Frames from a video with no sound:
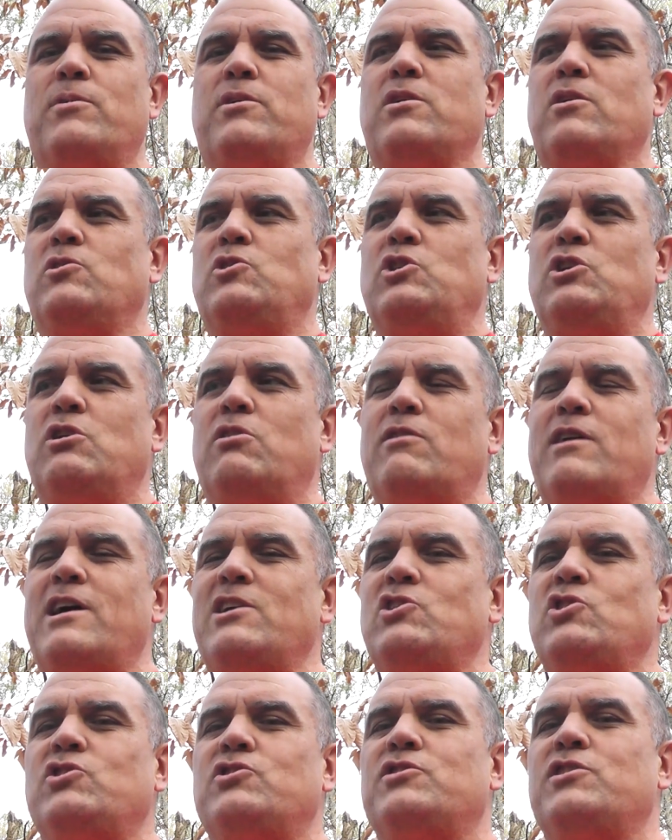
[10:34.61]
because you don't
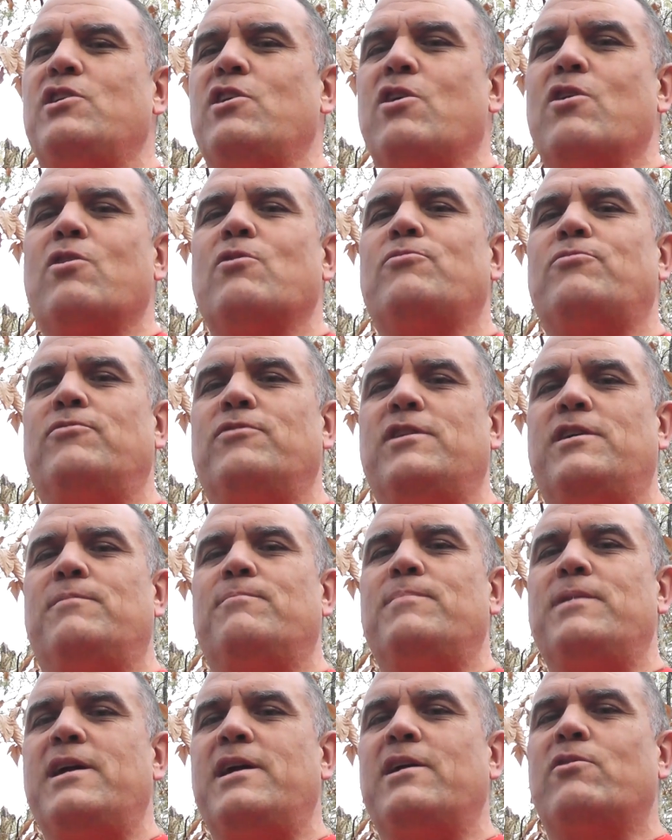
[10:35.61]
actually see earth then
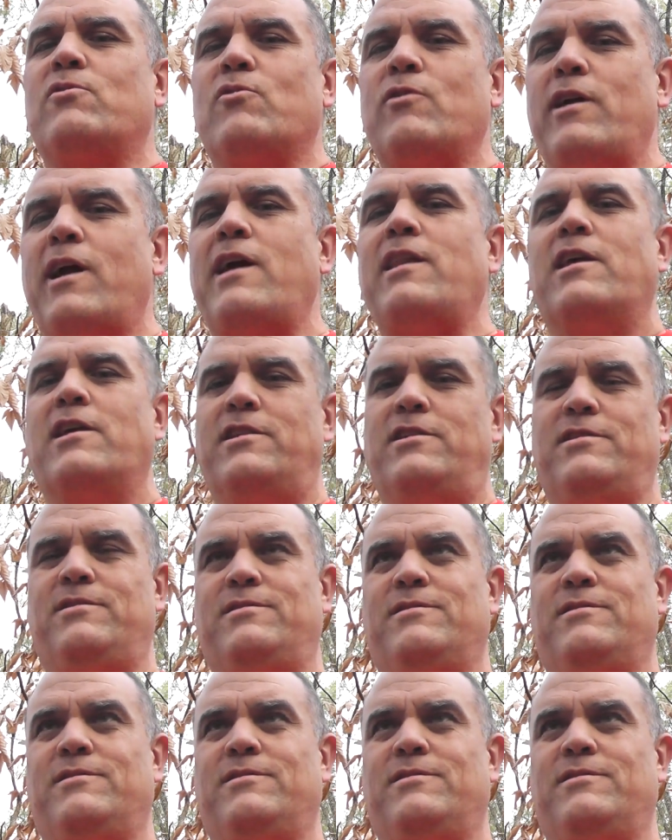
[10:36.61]
being created.